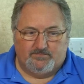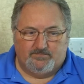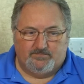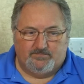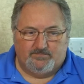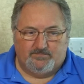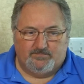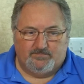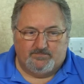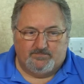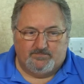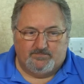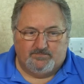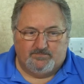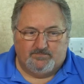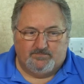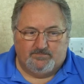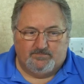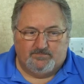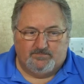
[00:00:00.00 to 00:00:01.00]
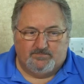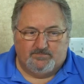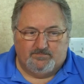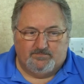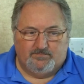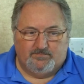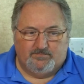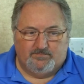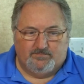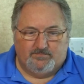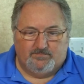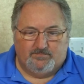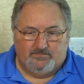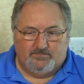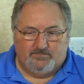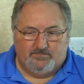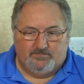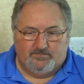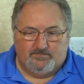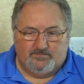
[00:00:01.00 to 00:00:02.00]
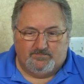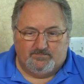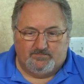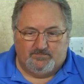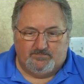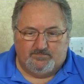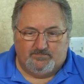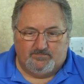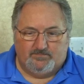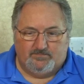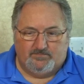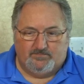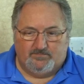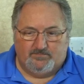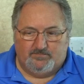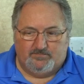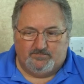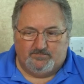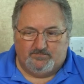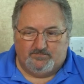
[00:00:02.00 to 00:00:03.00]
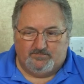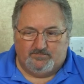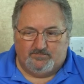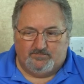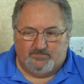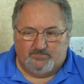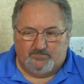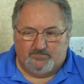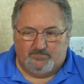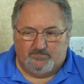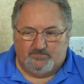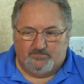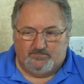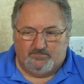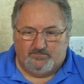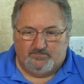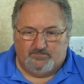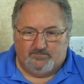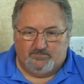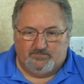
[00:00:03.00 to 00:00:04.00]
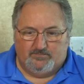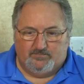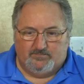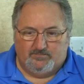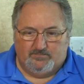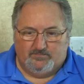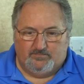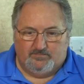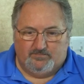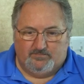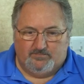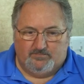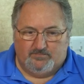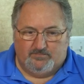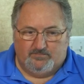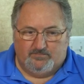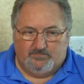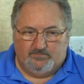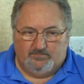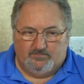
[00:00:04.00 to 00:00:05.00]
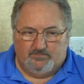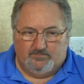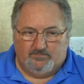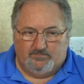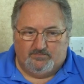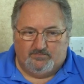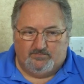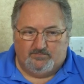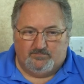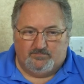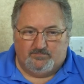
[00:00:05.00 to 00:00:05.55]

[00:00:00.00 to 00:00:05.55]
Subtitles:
This person isn't speaking.